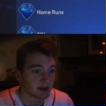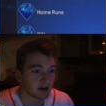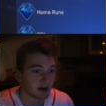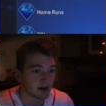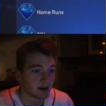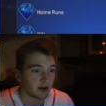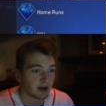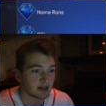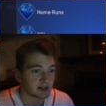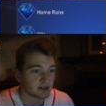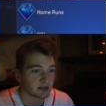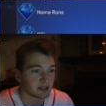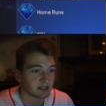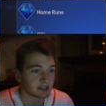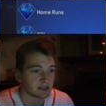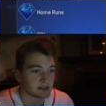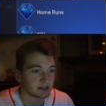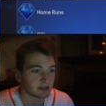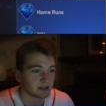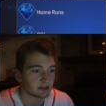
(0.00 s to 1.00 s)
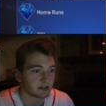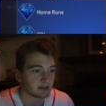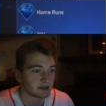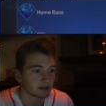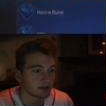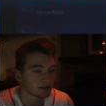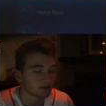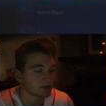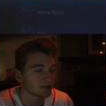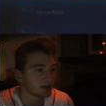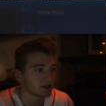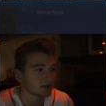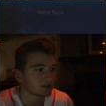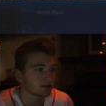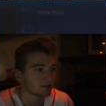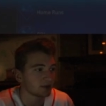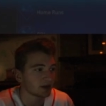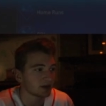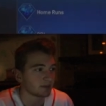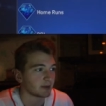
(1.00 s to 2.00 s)
Congratulations, you just
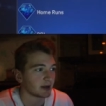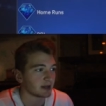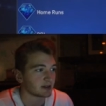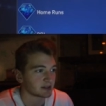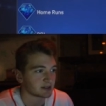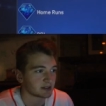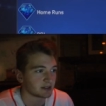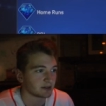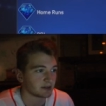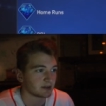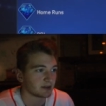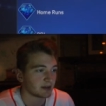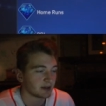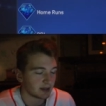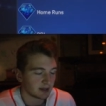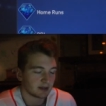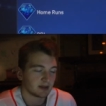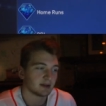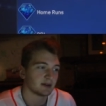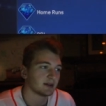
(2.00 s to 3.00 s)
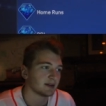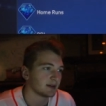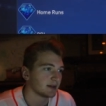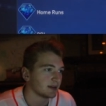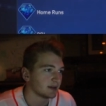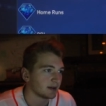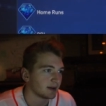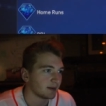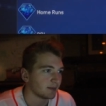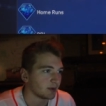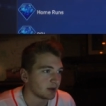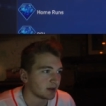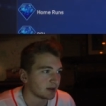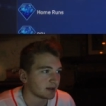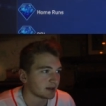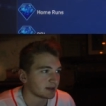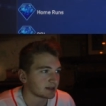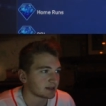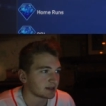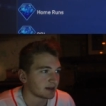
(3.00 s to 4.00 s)
reached a big milestone. I
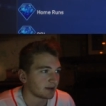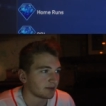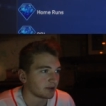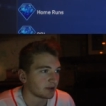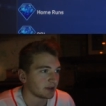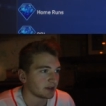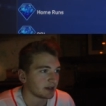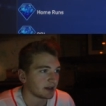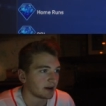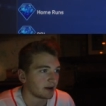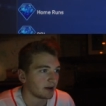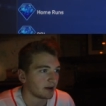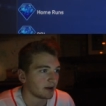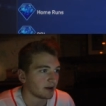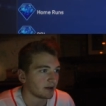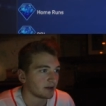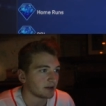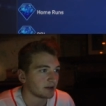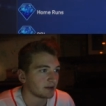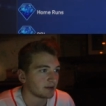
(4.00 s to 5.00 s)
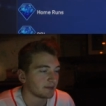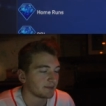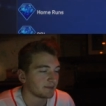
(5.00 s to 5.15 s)
mean, that's not really that hard.